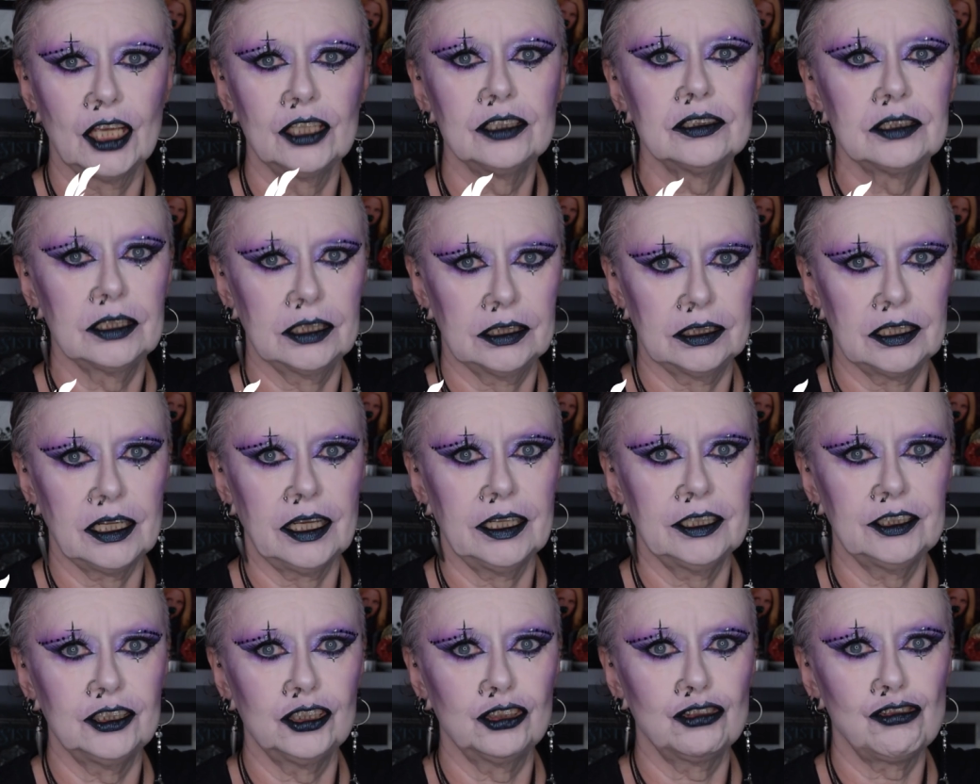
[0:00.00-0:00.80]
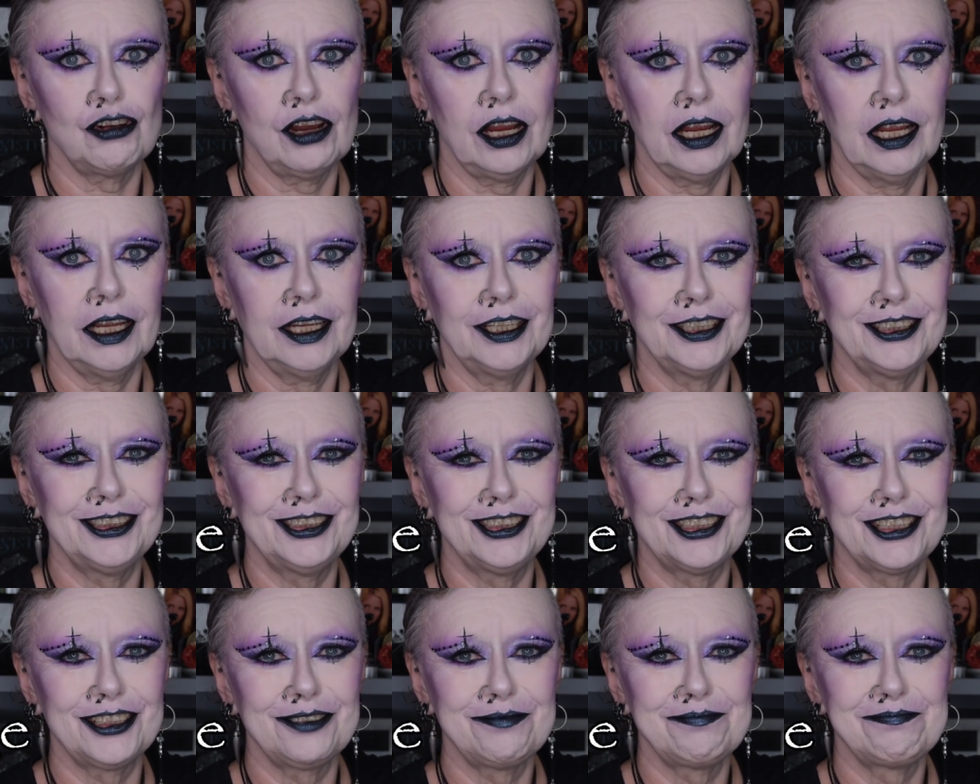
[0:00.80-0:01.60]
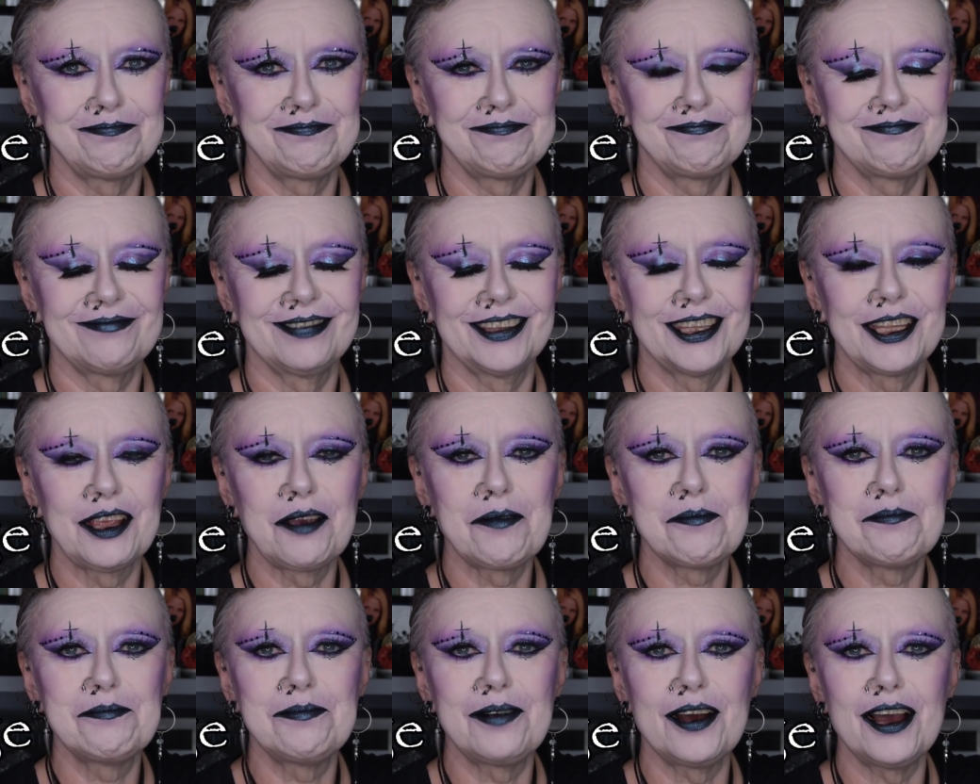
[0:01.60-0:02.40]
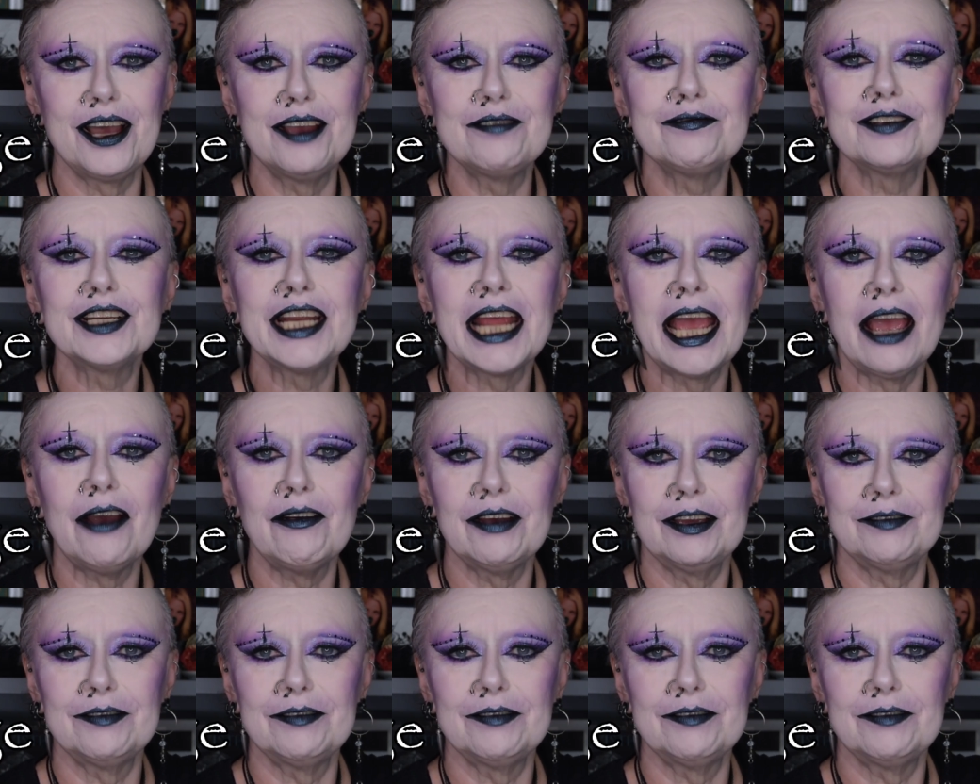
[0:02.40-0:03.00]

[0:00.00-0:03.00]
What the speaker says: stay strange. Bye for now,